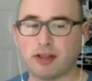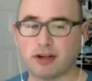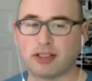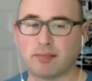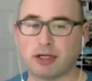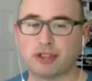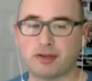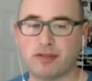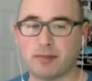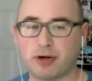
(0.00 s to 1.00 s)
Uh, there's a
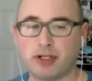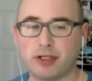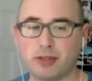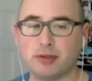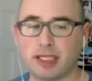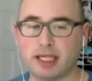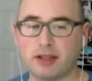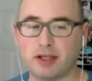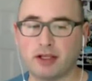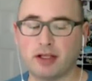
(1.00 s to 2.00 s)
bunch of them. Are you
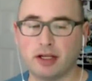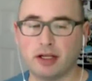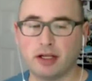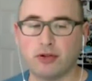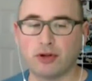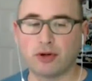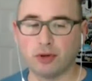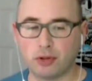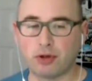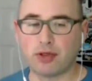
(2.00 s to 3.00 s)
using the the
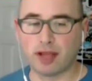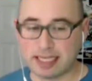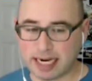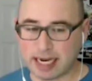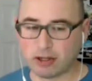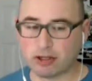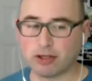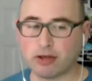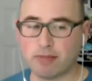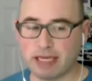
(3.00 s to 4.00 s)
Google
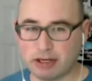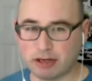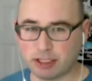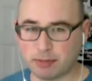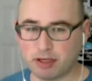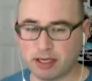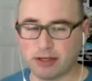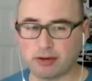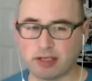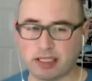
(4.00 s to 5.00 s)
Authenticator Mini Orange
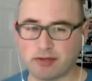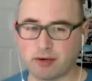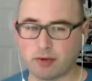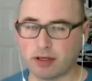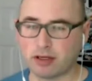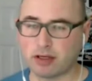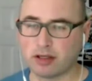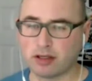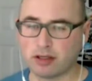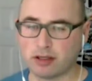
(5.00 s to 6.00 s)
plugin or a different one?